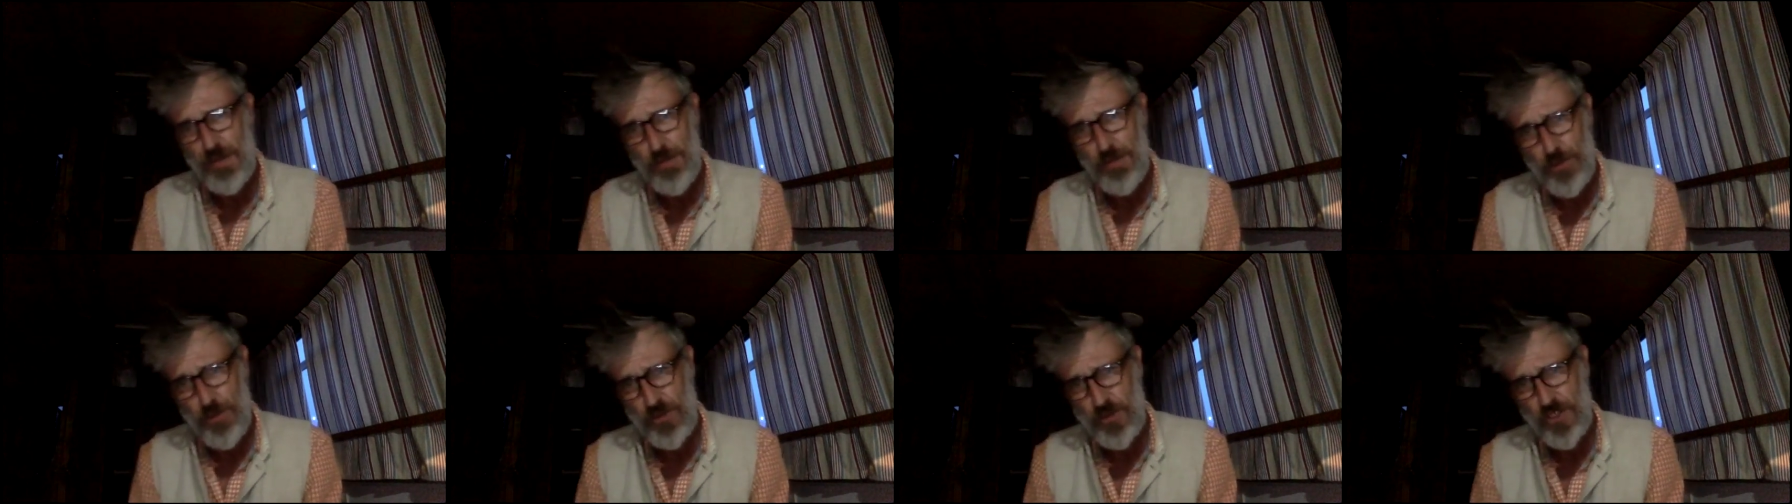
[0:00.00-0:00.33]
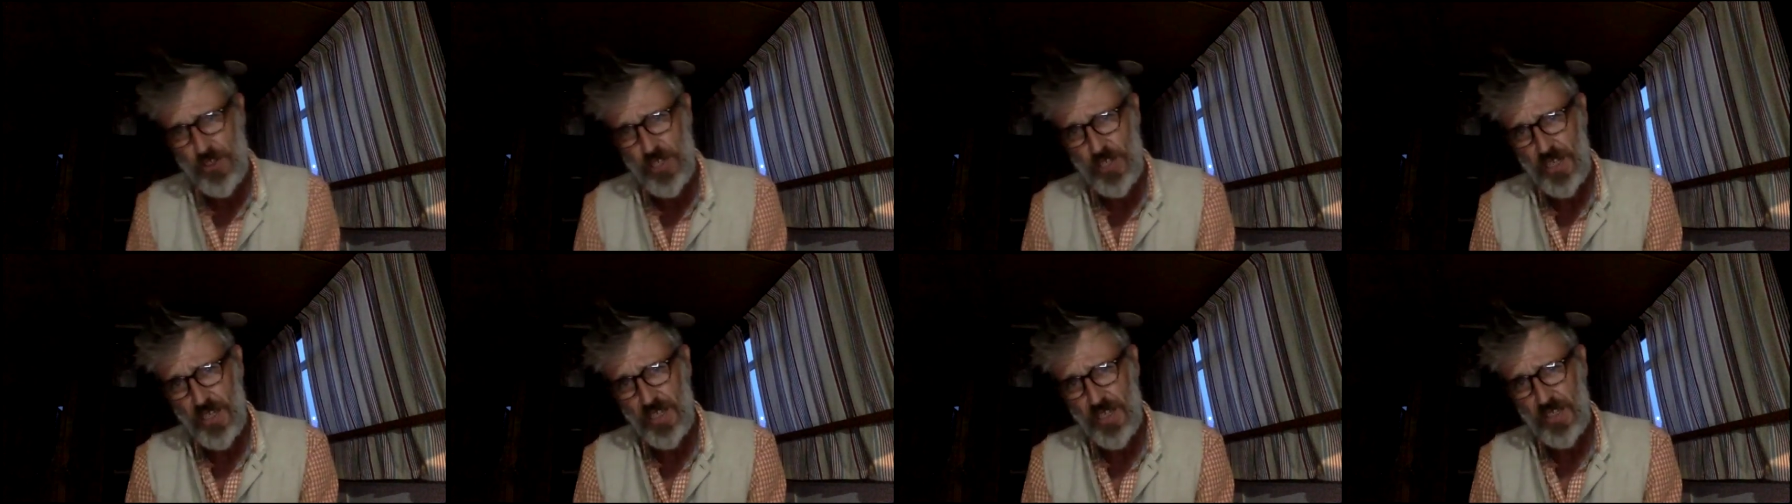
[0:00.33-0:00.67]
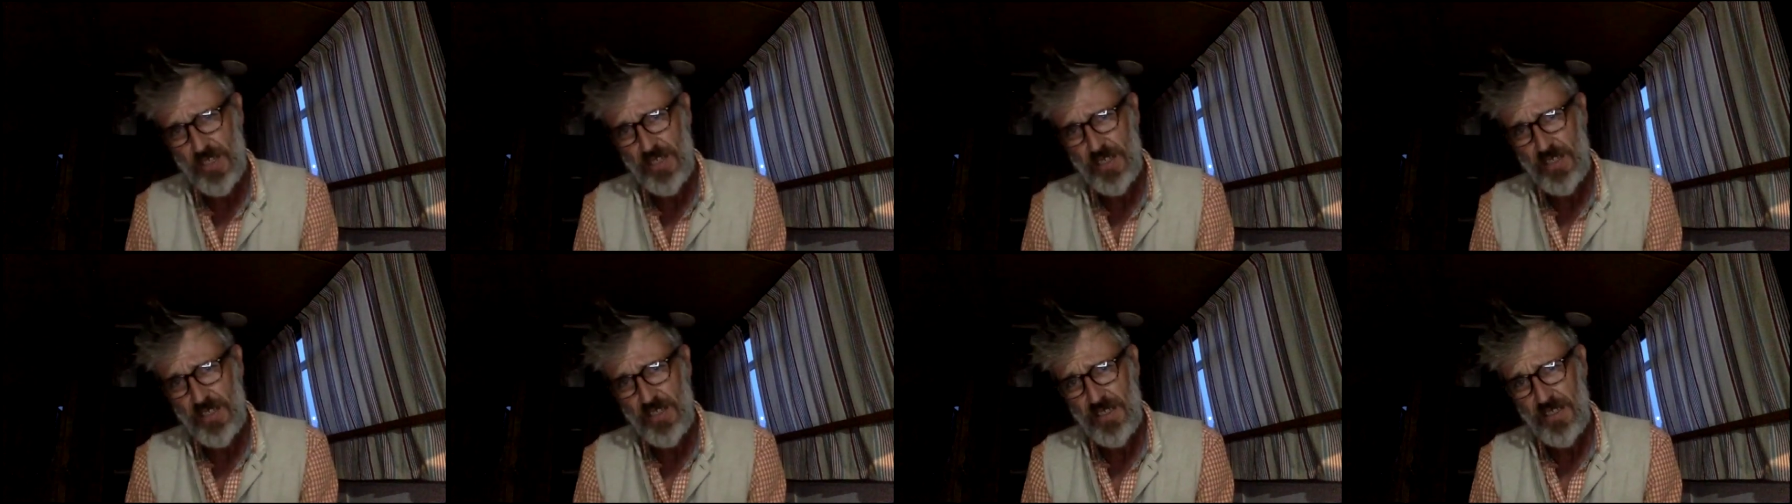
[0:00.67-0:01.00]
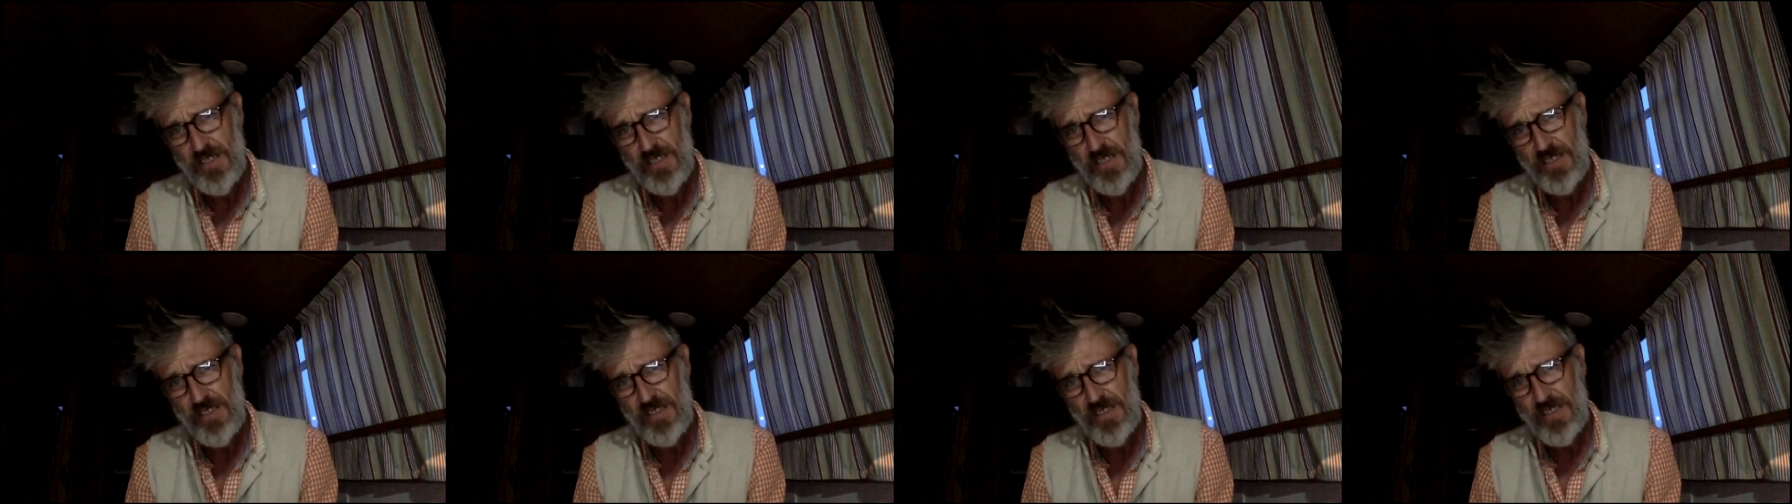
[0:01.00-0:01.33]
pushing
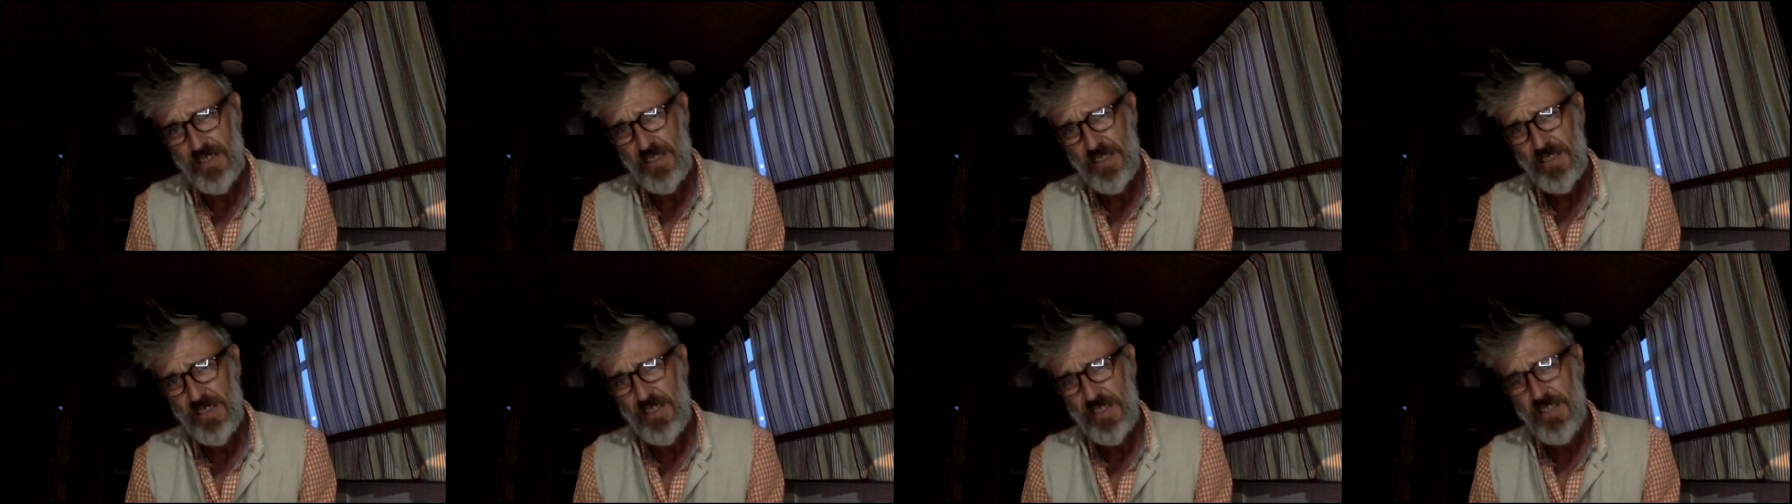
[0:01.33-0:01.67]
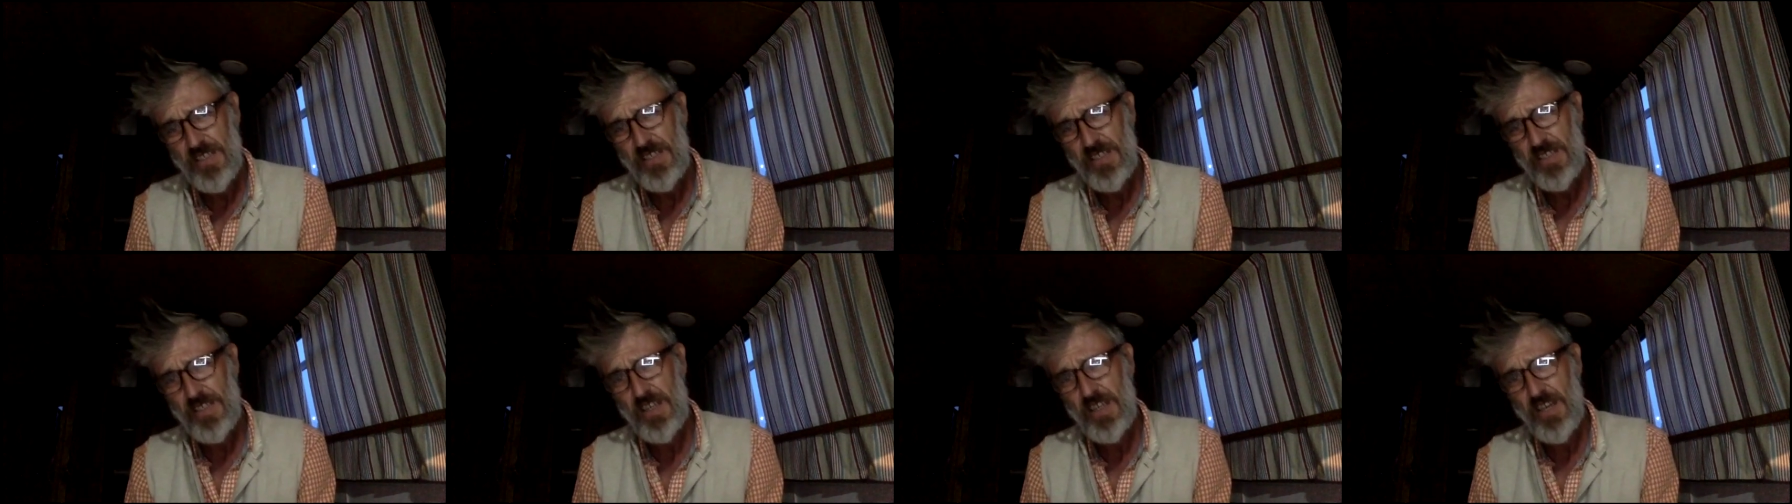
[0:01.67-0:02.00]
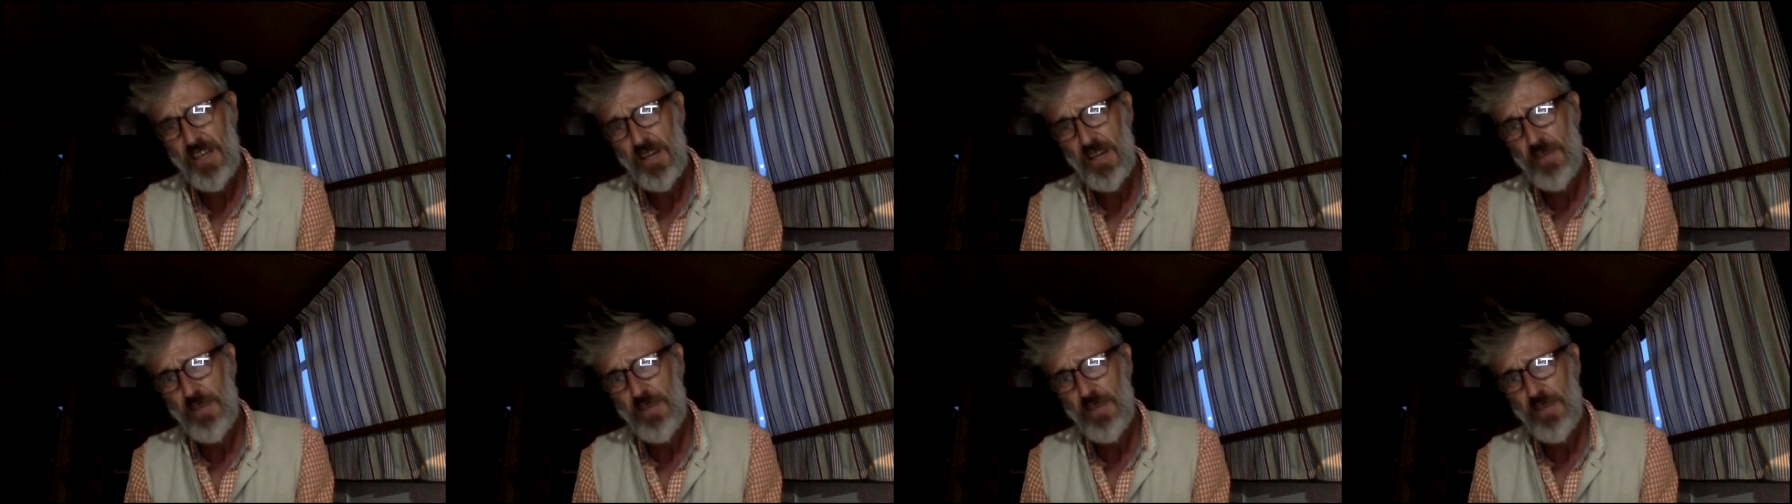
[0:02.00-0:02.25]
the carbon